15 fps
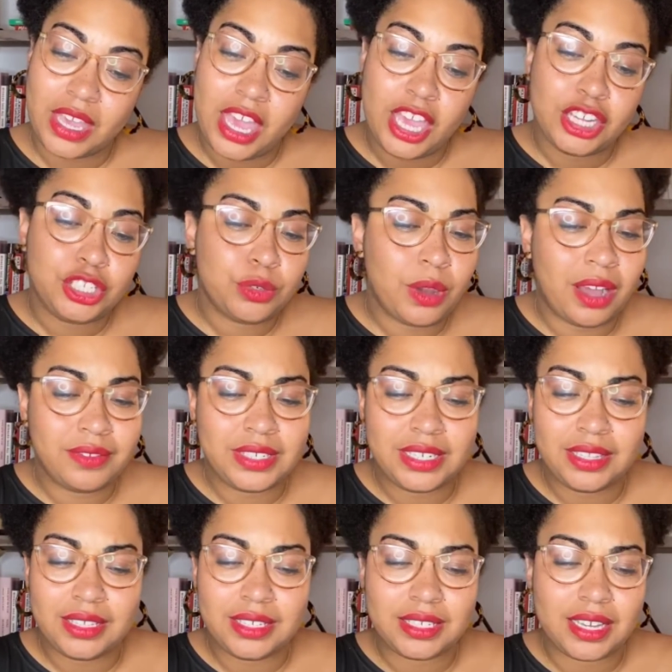Too often in
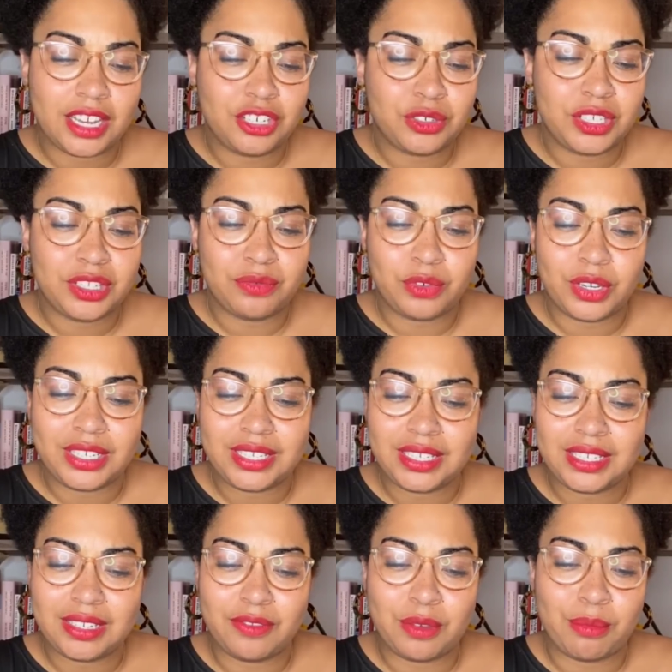this country, the voices
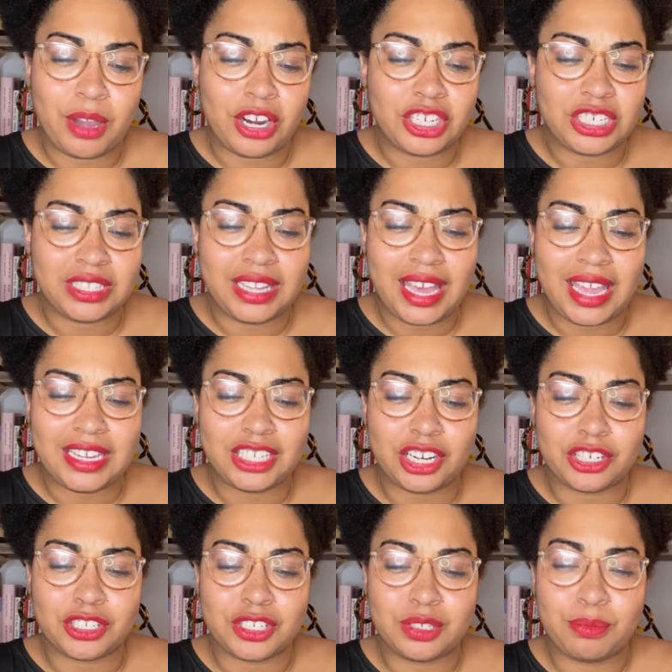of the marginalized are
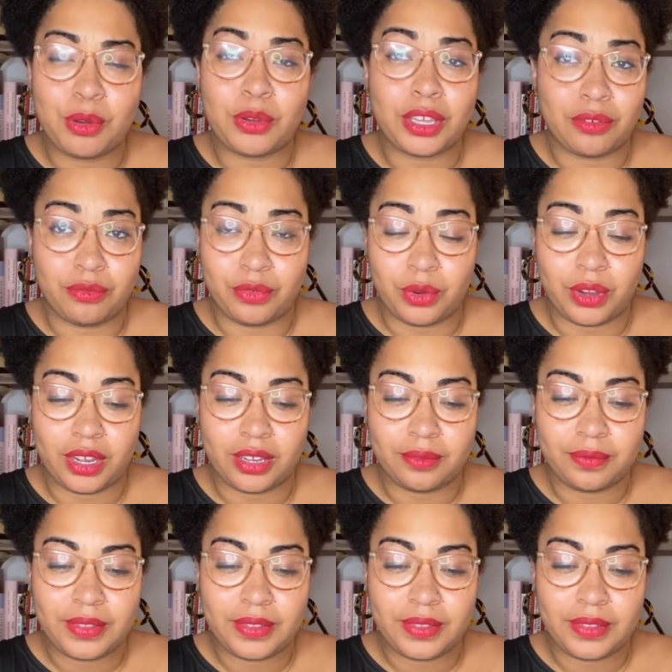spoken for